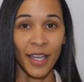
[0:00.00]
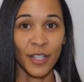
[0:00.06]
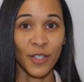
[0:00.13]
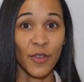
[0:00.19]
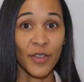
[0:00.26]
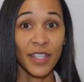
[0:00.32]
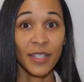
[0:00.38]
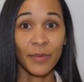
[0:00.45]

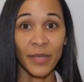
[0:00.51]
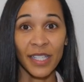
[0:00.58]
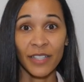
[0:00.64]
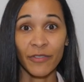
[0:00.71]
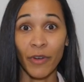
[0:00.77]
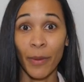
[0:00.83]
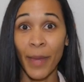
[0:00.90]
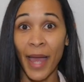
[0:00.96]
So, this
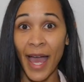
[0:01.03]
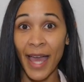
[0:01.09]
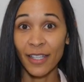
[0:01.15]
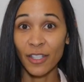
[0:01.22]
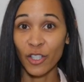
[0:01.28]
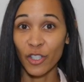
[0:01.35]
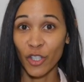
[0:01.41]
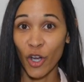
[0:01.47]
means from
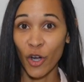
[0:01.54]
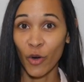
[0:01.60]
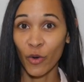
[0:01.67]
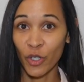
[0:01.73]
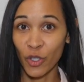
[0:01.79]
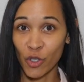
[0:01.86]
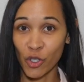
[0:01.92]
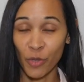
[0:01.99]
head to
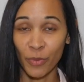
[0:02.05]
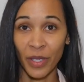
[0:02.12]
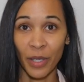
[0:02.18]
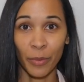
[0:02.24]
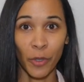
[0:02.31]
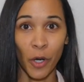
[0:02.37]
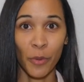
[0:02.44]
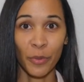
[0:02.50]
toe, you should be
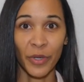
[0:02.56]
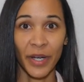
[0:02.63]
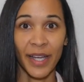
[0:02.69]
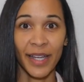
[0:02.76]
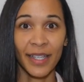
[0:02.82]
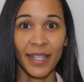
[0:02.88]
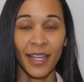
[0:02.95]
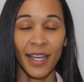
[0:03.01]

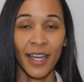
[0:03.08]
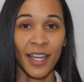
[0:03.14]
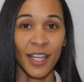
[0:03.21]
appropriate.